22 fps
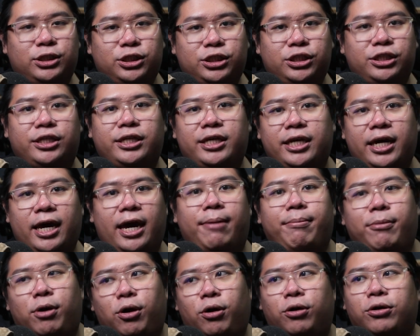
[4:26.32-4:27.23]
she
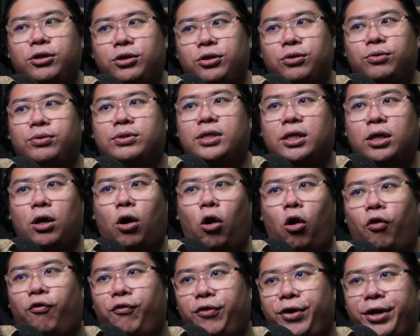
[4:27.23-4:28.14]
kept on using
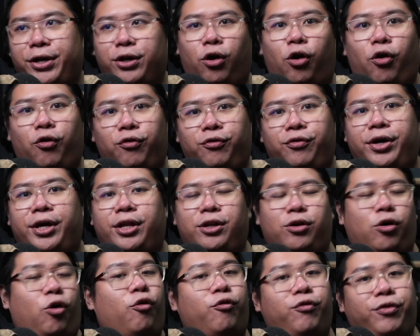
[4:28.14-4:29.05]
over and
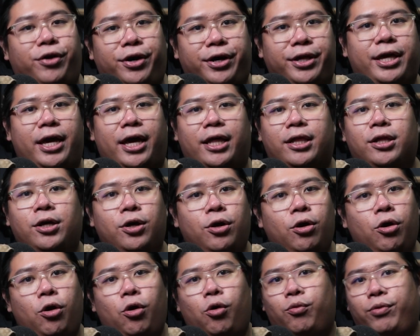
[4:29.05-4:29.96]
over again.
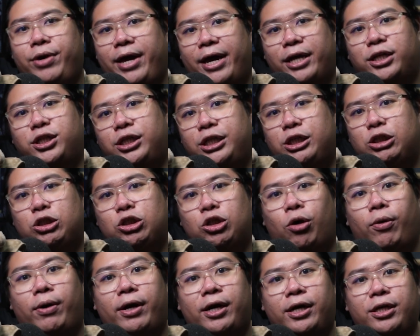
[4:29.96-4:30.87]
We actually
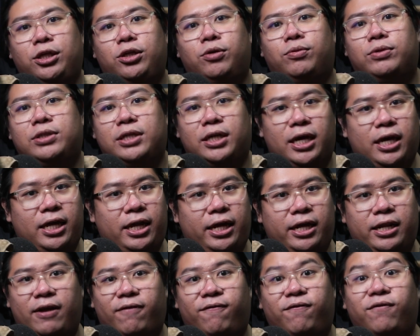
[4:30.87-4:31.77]
saw her using it
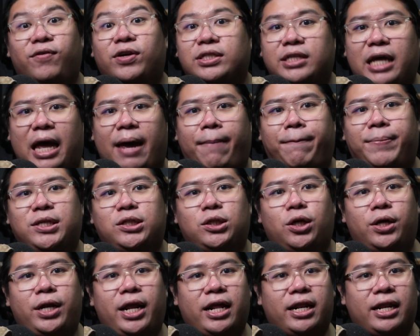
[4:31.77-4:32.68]
in the first
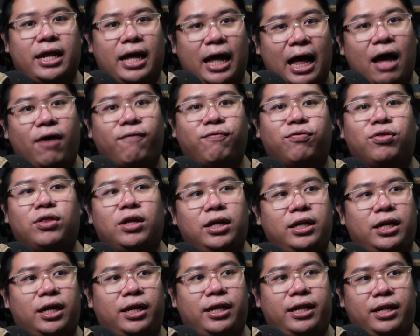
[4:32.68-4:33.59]
episode, and
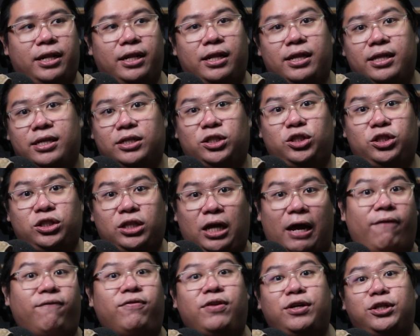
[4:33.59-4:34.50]
after
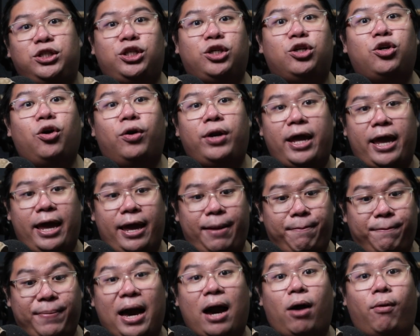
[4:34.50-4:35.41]
she got a
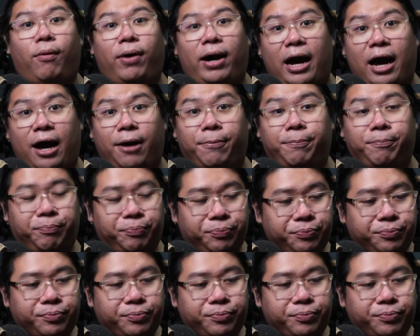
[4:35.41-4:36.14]
power up